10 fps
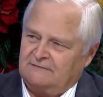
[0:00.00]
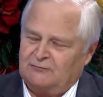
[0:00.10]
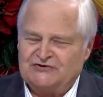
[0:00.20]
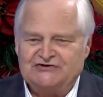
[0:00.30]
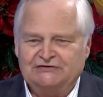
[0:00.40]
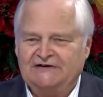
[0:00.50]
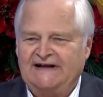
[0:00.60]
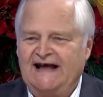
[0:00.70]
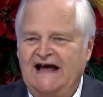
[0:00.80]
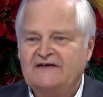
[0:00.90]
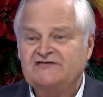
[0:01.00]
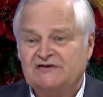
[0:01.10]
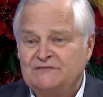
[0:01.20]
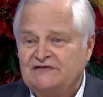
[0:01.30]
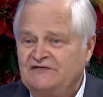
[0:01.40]
We're still going to have
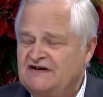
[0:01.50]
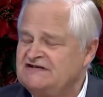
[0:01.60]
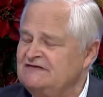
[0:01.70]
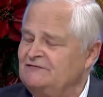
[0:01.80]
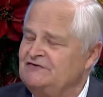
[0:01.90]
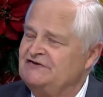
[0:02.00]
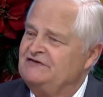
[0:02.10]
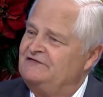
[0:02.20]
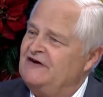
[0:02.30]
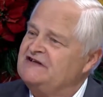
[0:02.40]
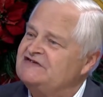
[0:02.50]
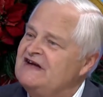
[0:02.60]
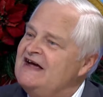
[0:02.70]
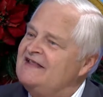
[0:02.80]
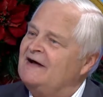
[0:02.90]
some of the festivals and events
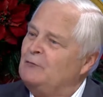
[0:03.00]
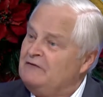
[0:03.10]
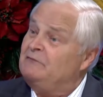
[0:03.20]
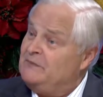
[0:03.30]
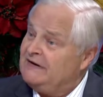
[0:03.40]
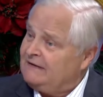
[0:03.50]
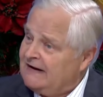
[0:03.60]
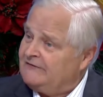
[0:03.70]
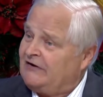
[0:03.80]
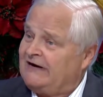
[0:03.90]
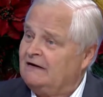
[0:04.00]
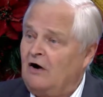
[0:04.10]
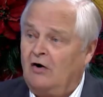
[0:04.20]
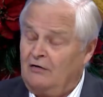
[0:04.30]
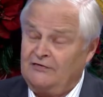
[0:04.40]
that we've been having
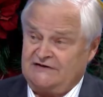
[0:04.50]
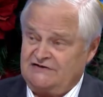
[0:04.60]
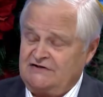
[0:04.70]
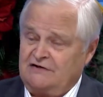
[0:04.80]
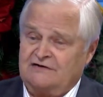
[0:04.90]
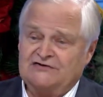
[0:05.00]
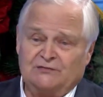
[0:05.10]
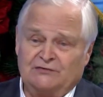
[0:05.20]
all these years.